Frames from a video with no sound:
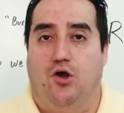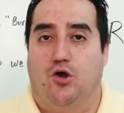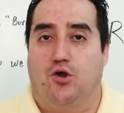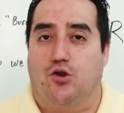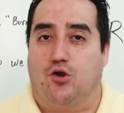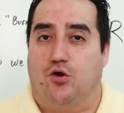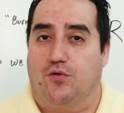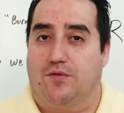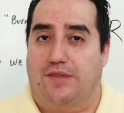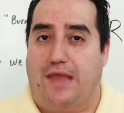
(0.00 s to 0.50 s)

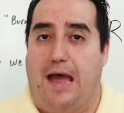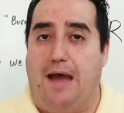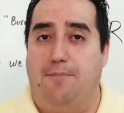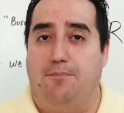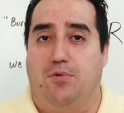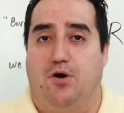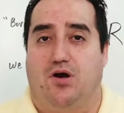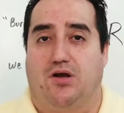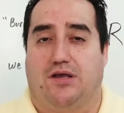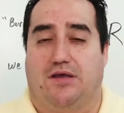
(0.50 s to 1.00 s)
So that
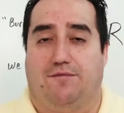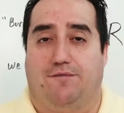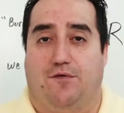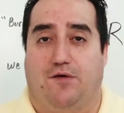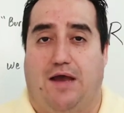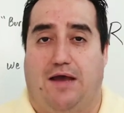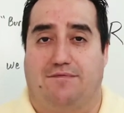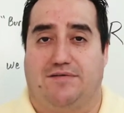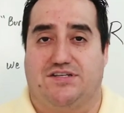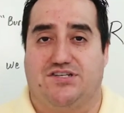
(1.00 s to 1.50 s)
book, if you
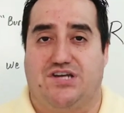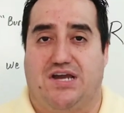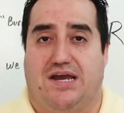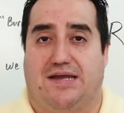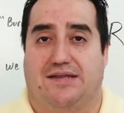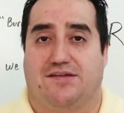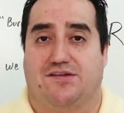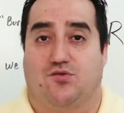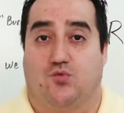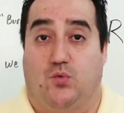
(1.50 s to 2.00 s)
have a
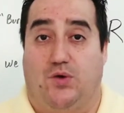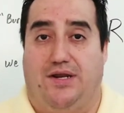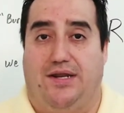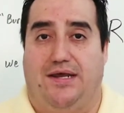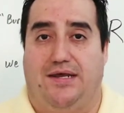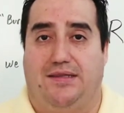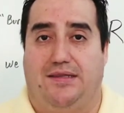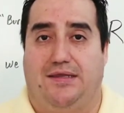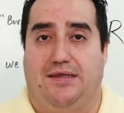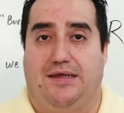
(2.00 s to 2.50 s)
chance, read
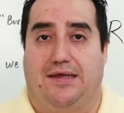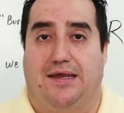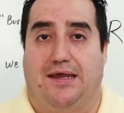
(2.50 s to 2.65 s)
it